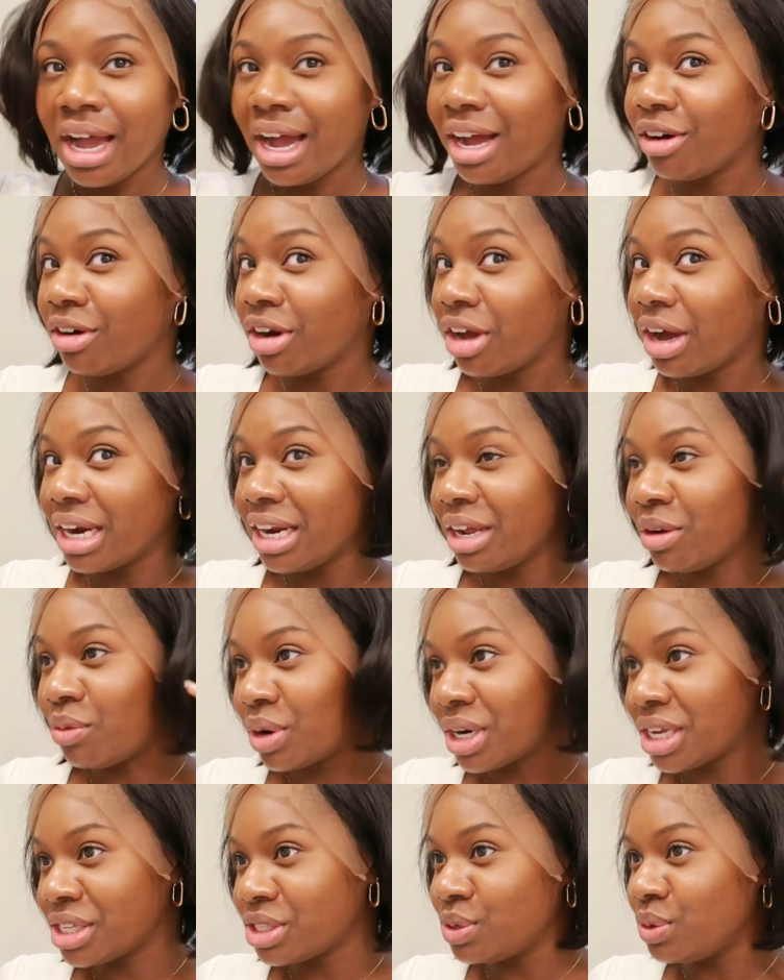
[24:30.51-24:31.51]
I don't know, I
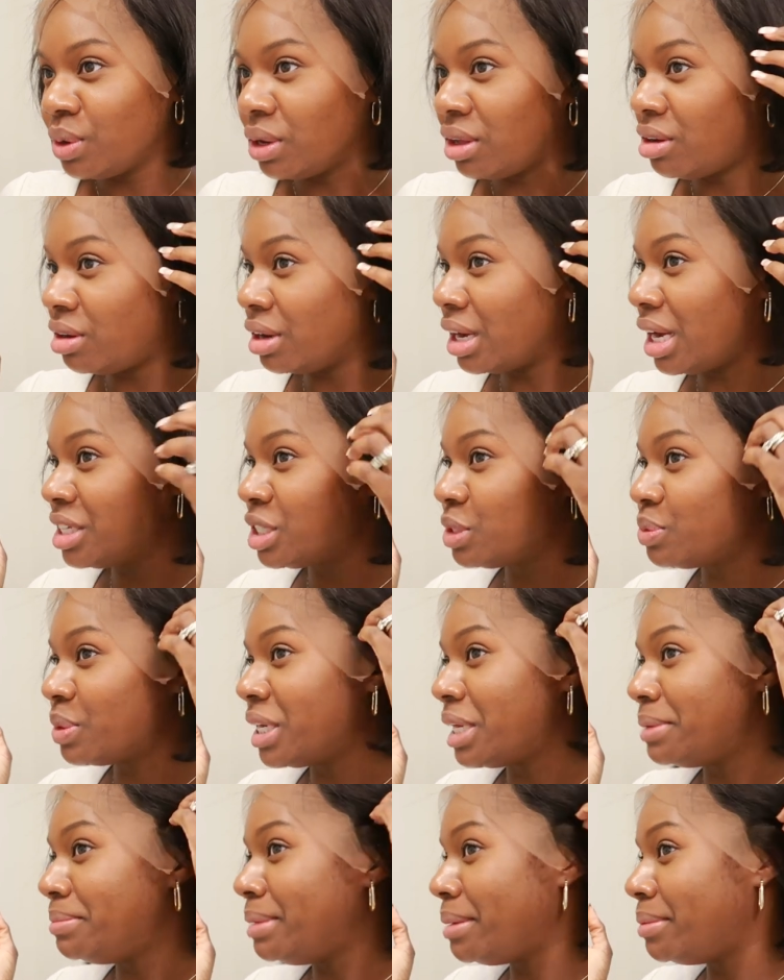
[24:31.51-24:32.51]
didn't want it too long. I just
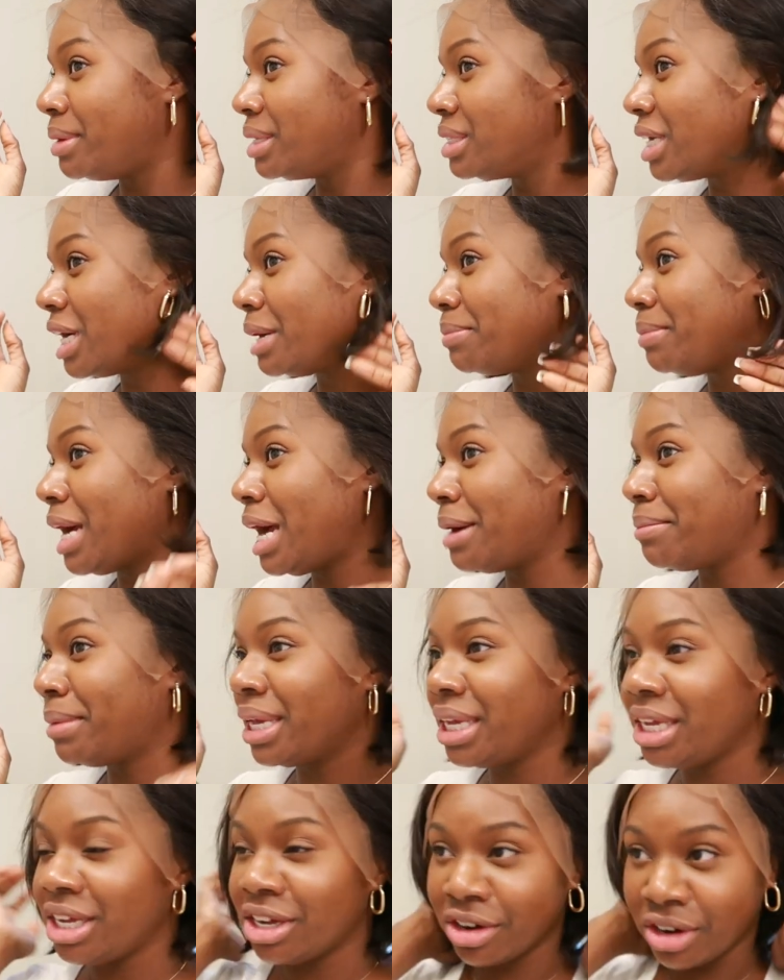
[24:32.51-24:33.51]
wanted to be able to tuck it behind
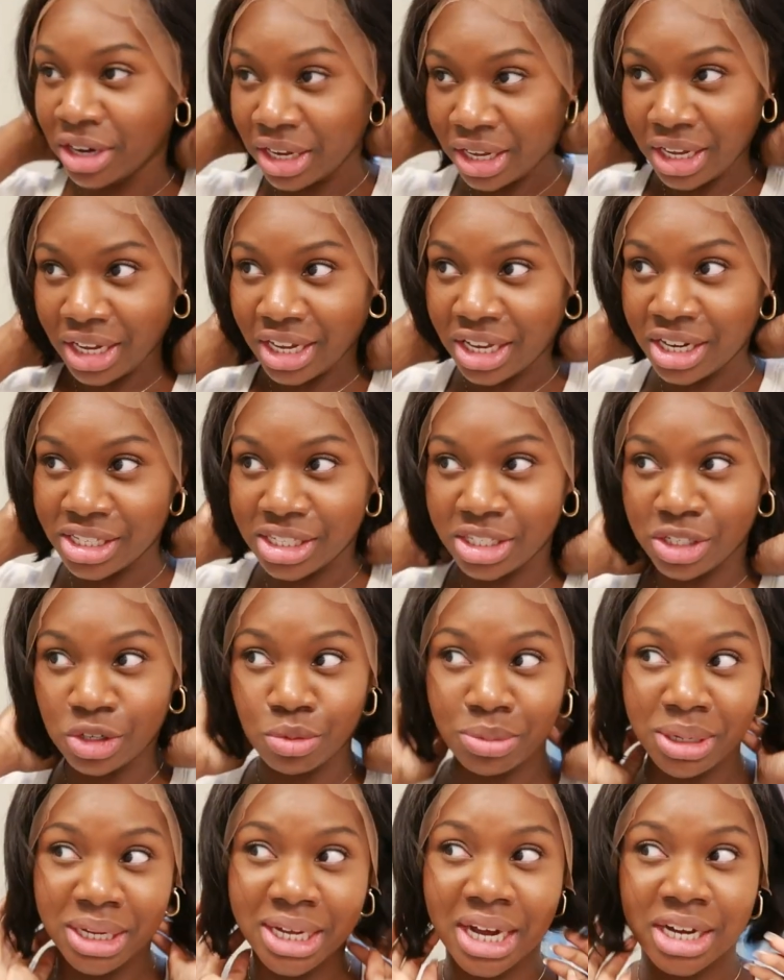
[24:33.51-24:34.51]
my ear and
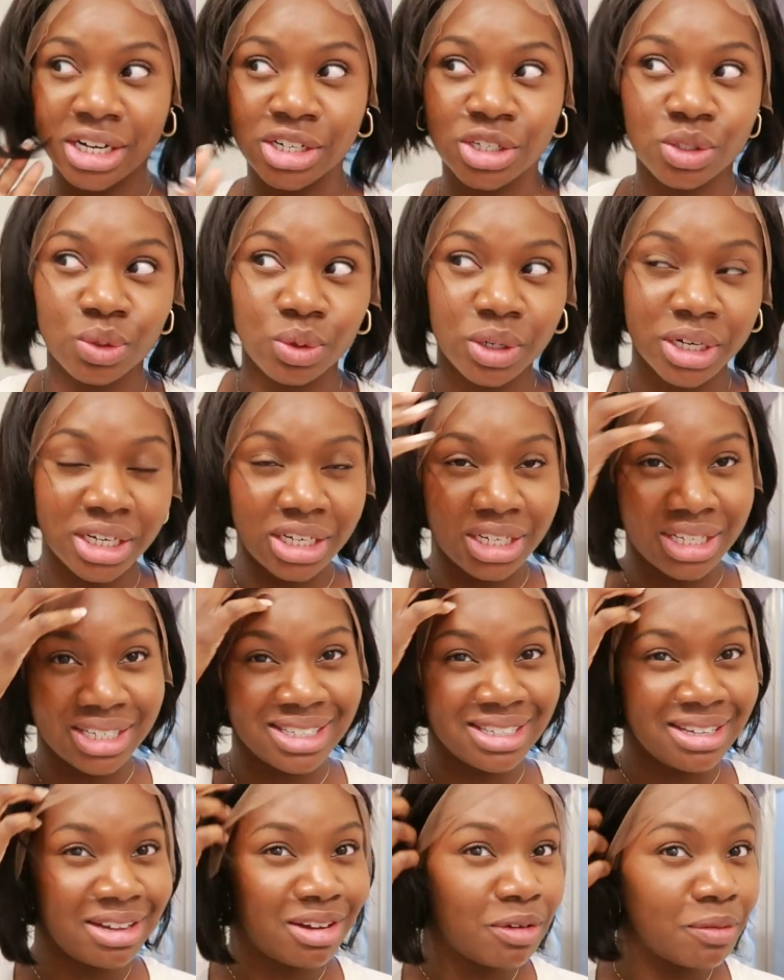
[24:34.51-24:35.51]
still be kind of short.
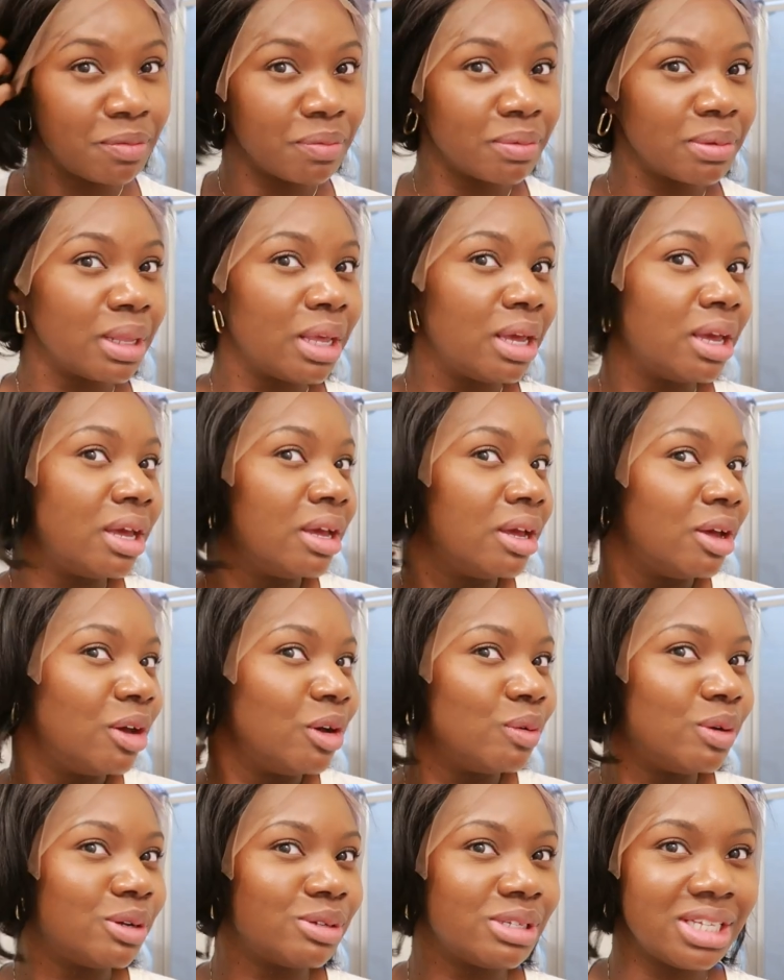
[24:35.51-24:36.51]
So
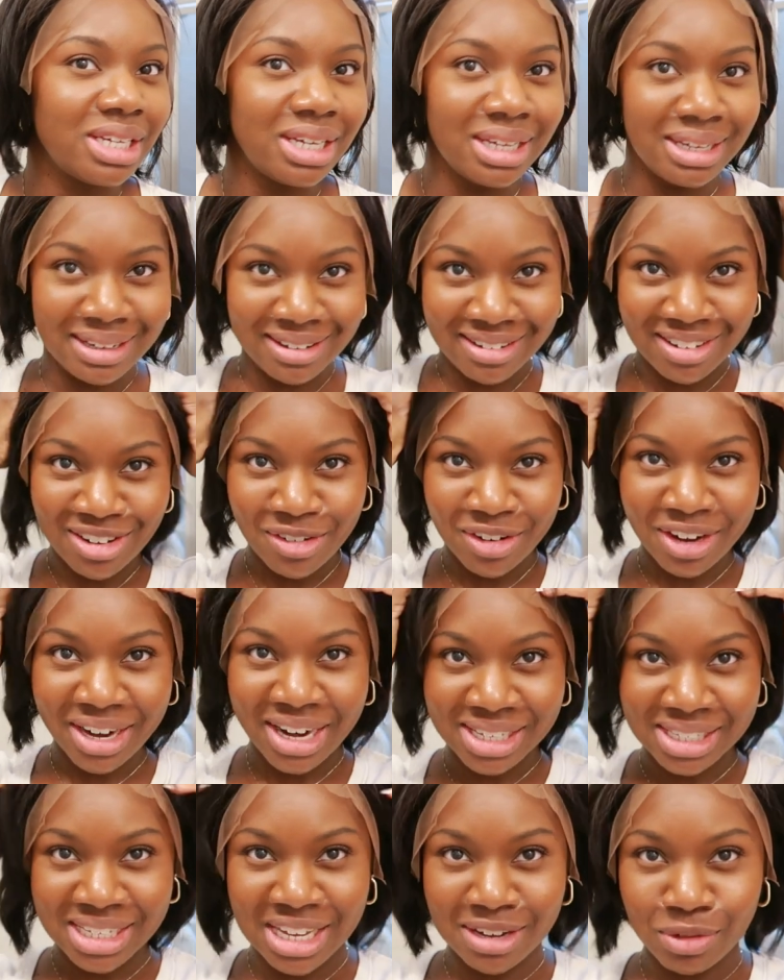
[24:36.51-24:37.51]
we'll see over the
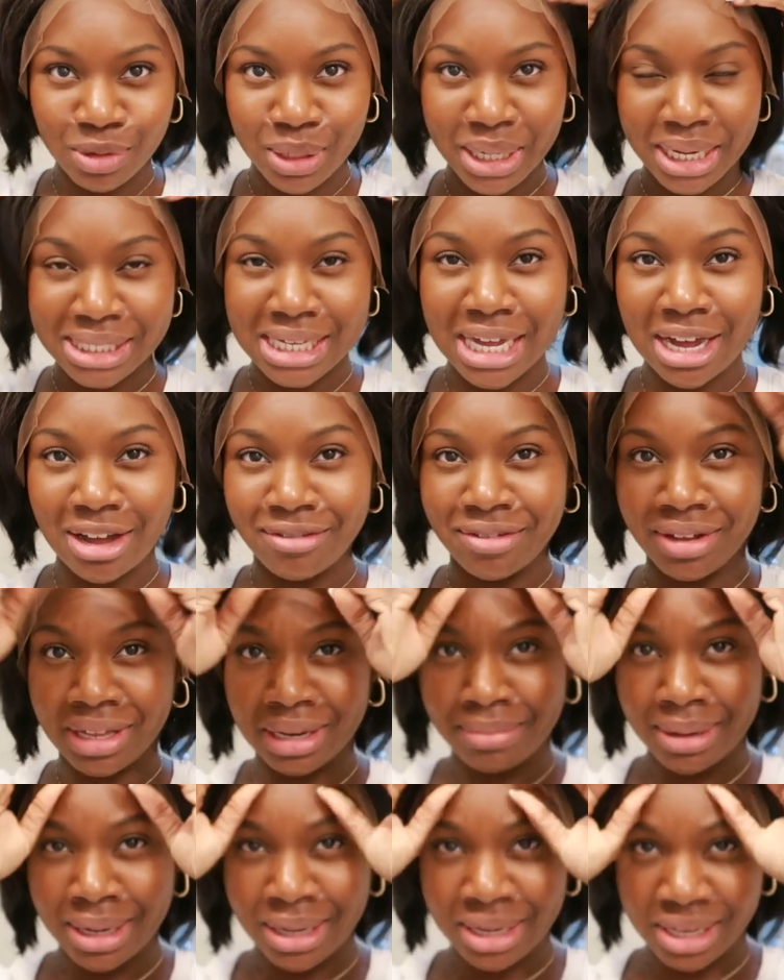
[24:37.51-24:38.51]
next couple of days how I
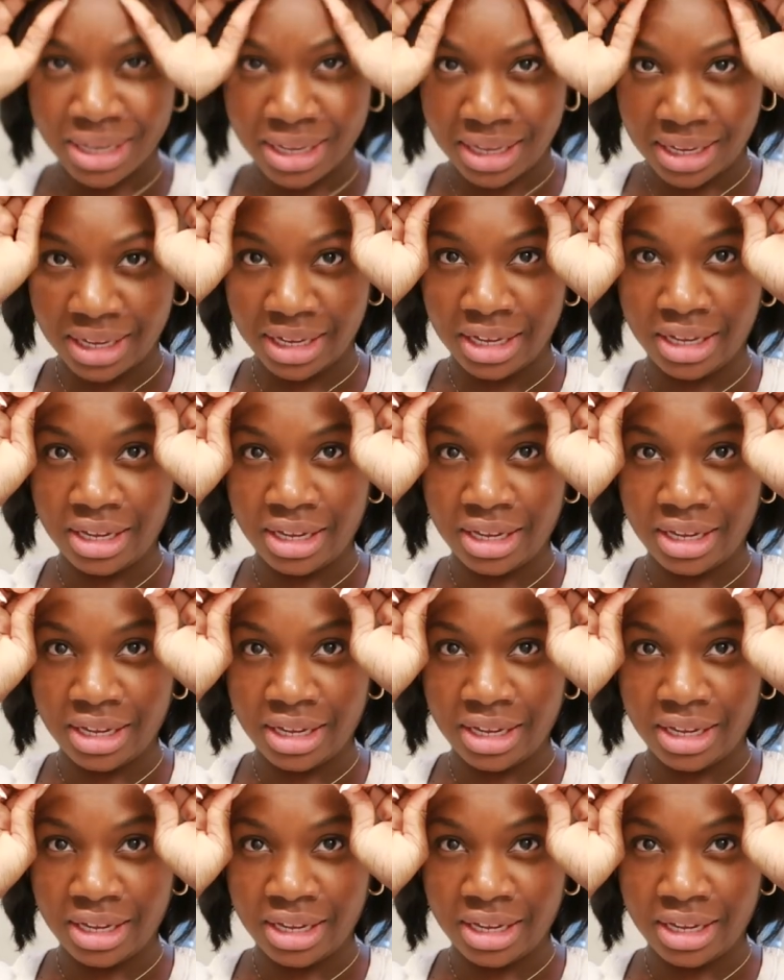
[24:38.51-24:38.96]
feel about it.